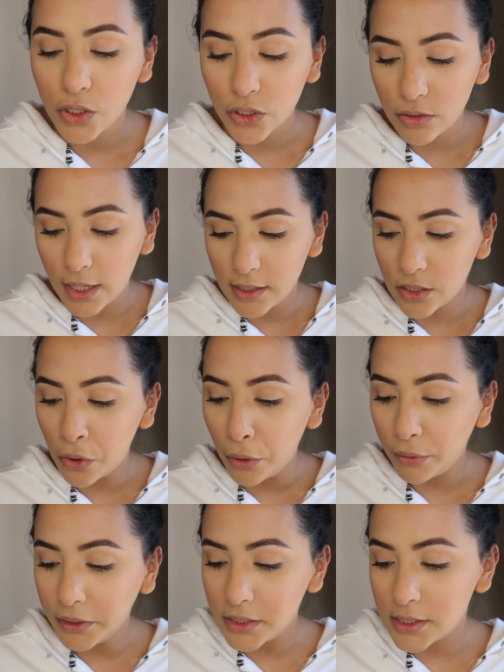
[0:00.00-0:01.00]
2 days ago, I
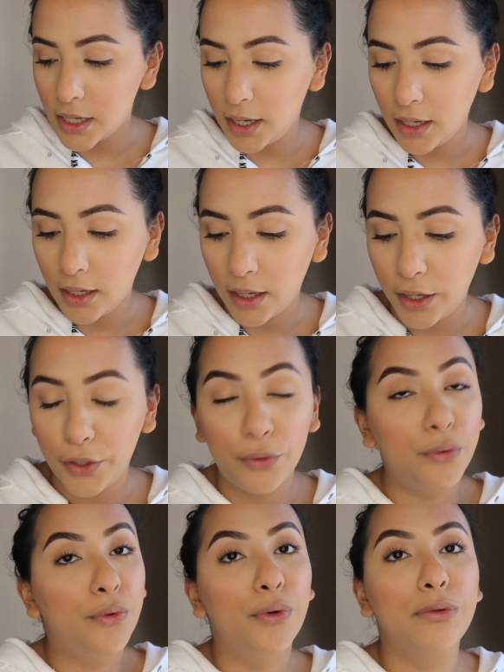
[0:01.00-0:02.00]
want to say, and
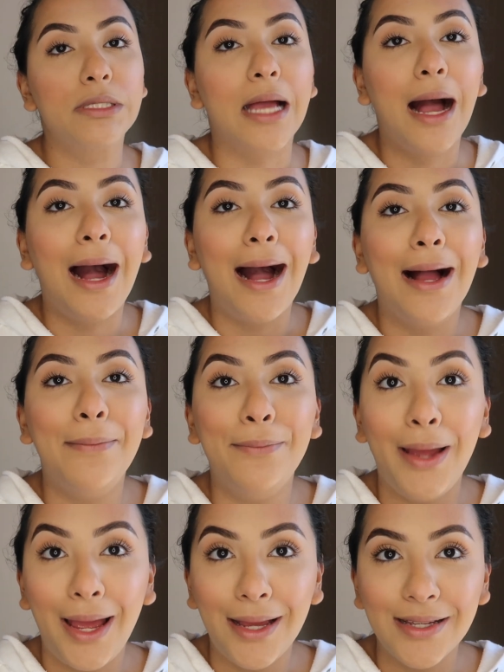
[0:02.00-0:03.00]
it was a hot
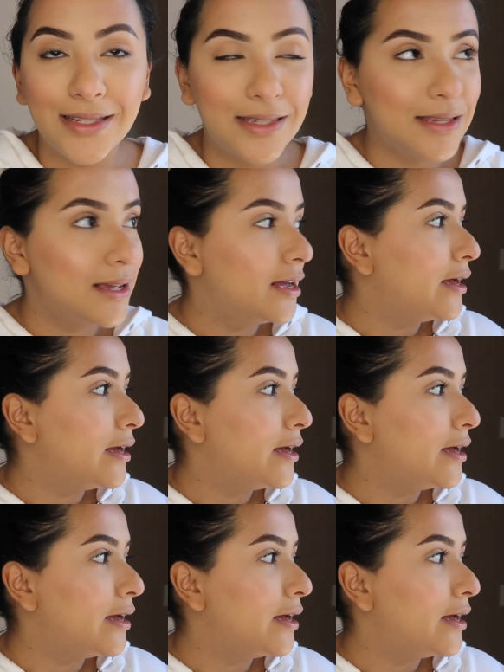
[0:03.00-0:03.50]
mess